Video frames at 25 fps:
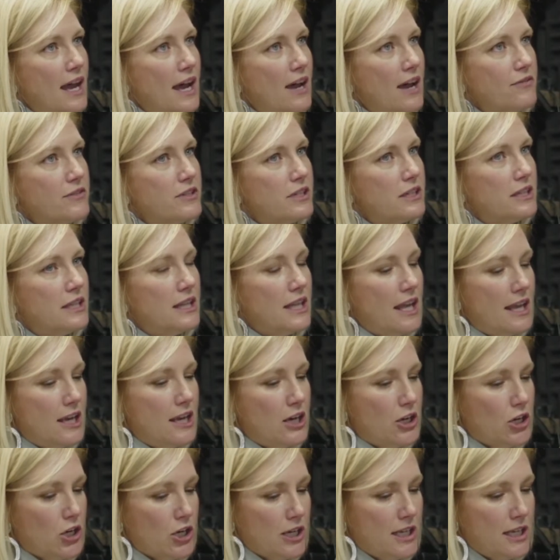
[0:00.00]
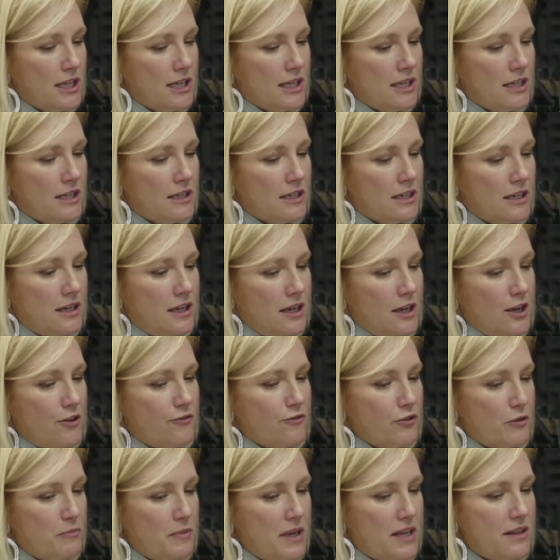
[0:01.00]
to layer in,
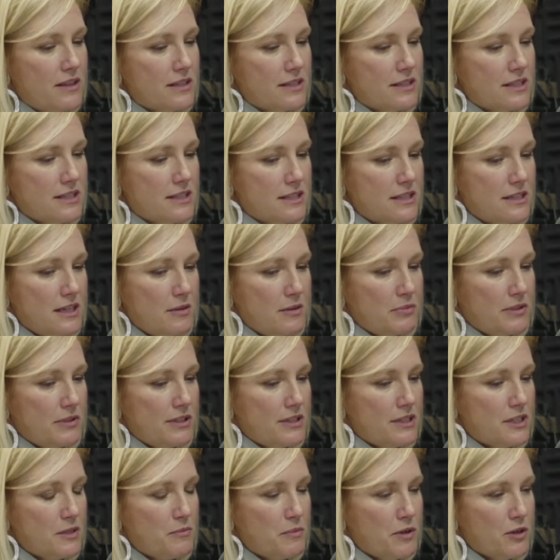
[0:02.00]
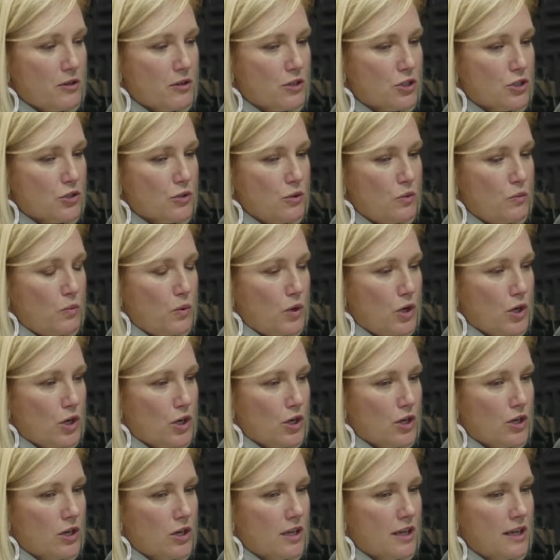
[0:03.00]
for me, this is deeply spiritual
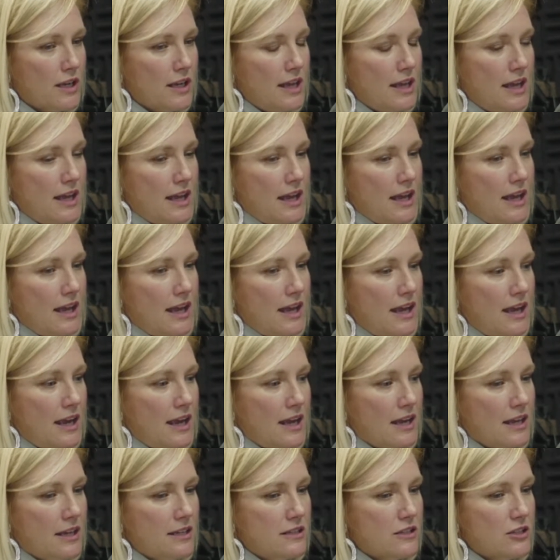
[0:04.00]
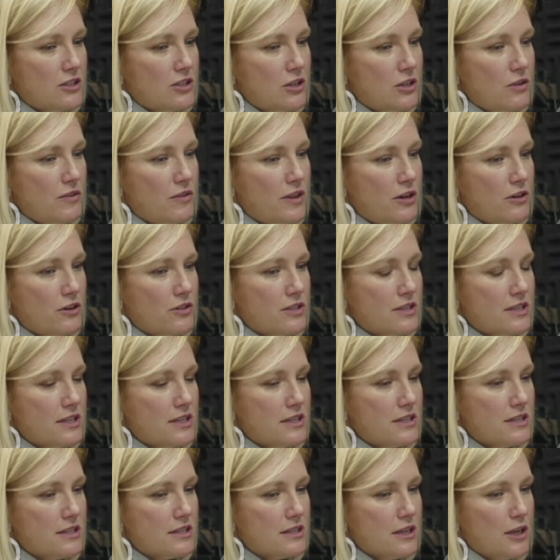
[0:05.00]
work. And so there's
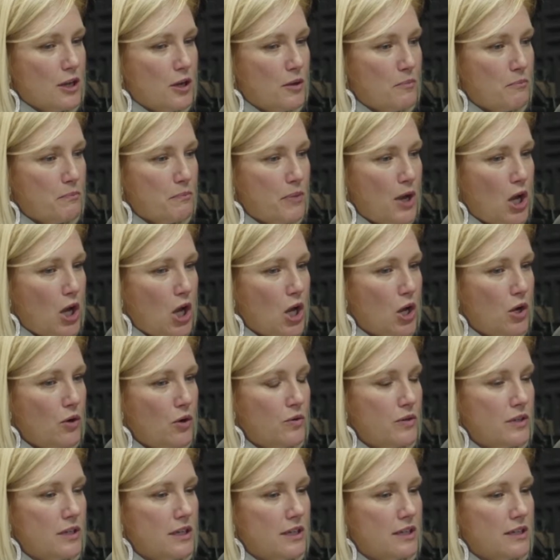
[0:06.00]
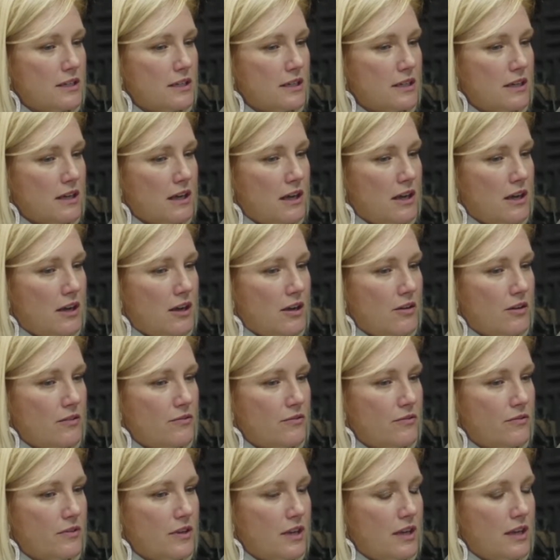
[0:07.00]
this component of
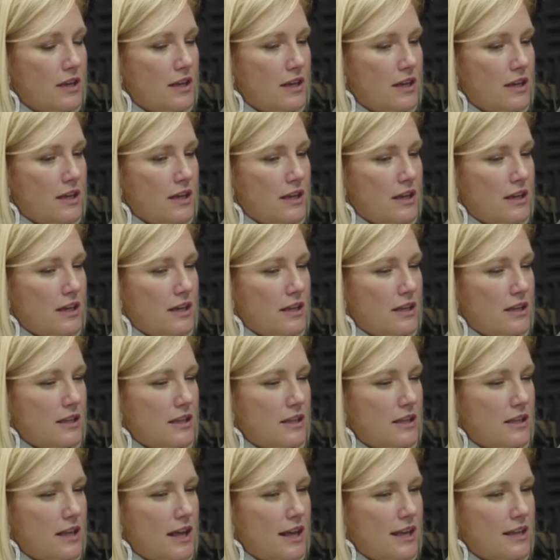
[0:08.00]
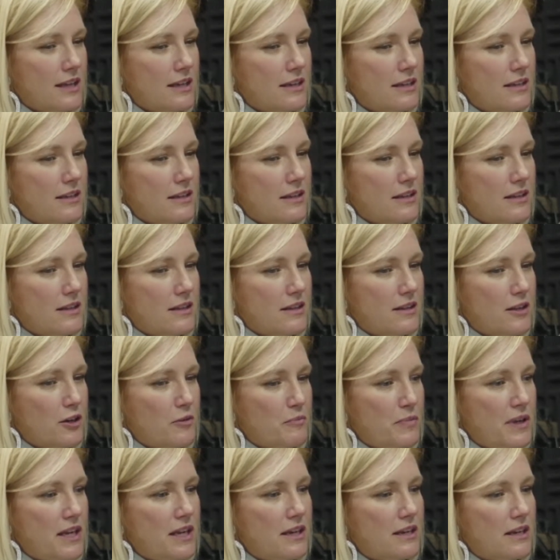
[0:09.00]
like there
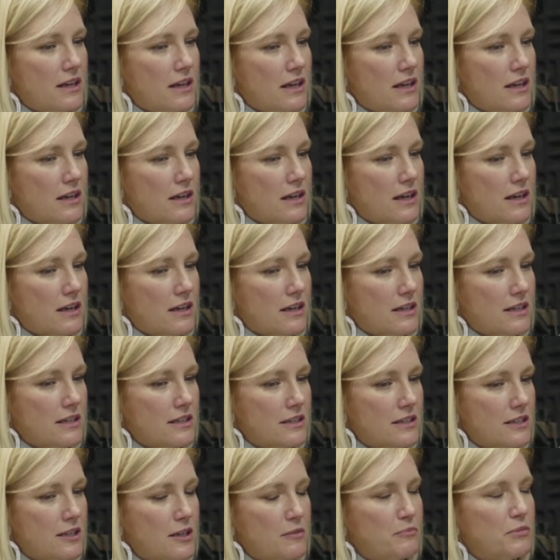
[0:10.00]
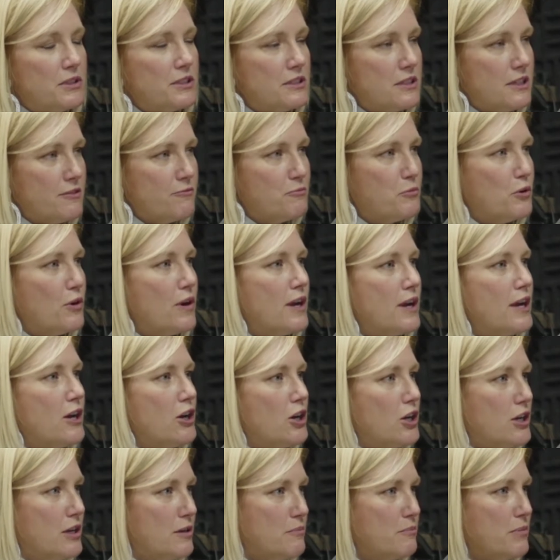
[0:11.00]
being a contemplative prayer
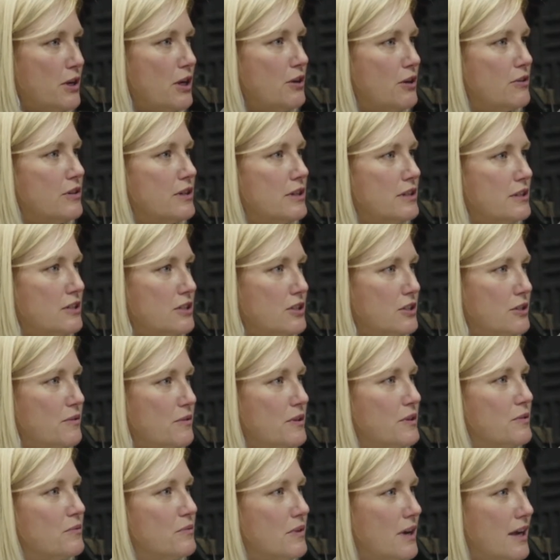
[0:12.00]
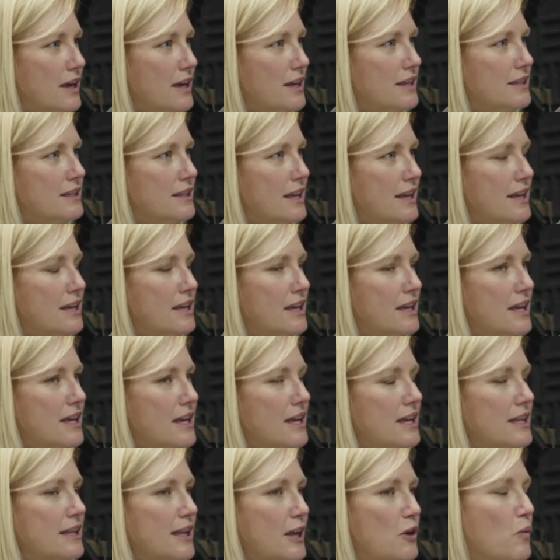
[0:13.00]
component to it, right? Like
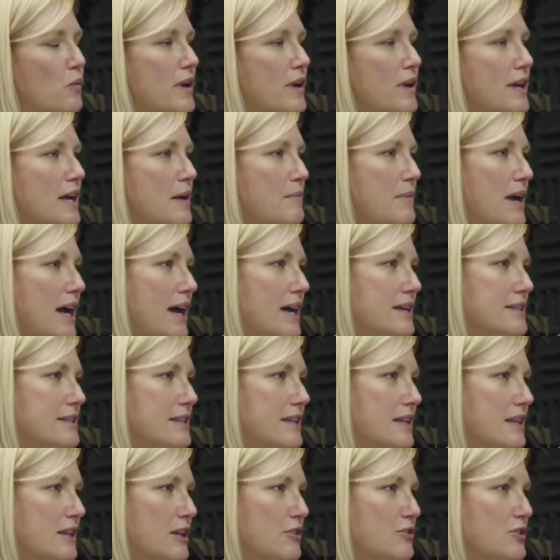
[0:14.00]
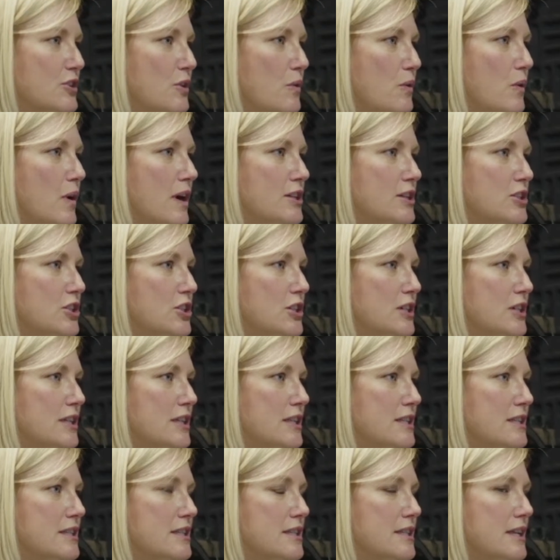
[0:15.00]
when I'm asking those
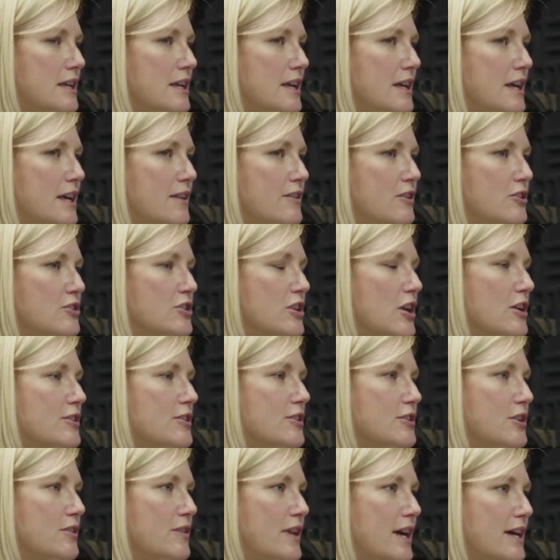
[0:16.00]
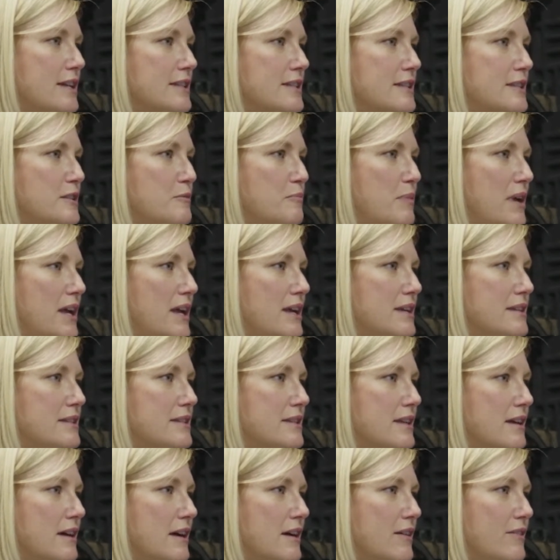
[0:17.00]
questions, there's also that space
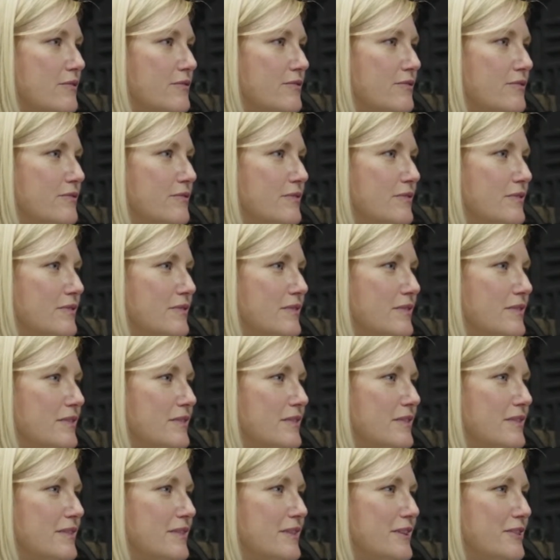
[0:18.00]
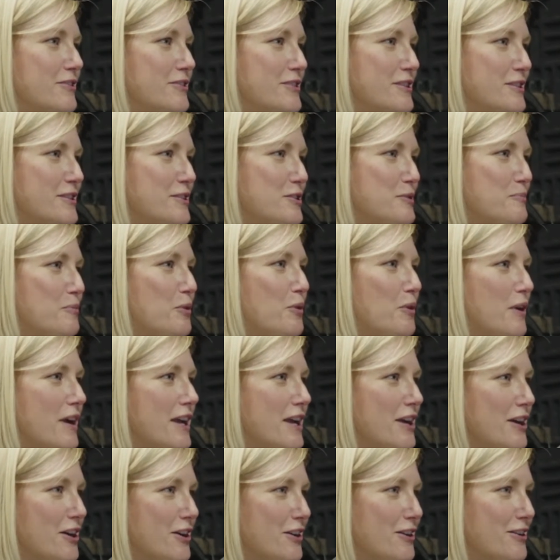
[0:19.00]
of there's this
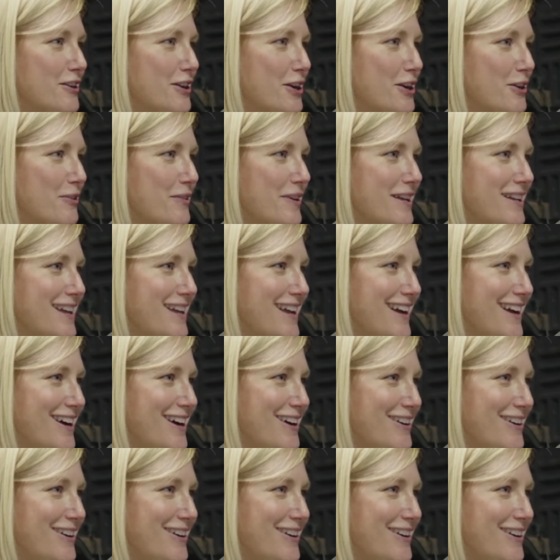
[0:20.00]
prayer going out.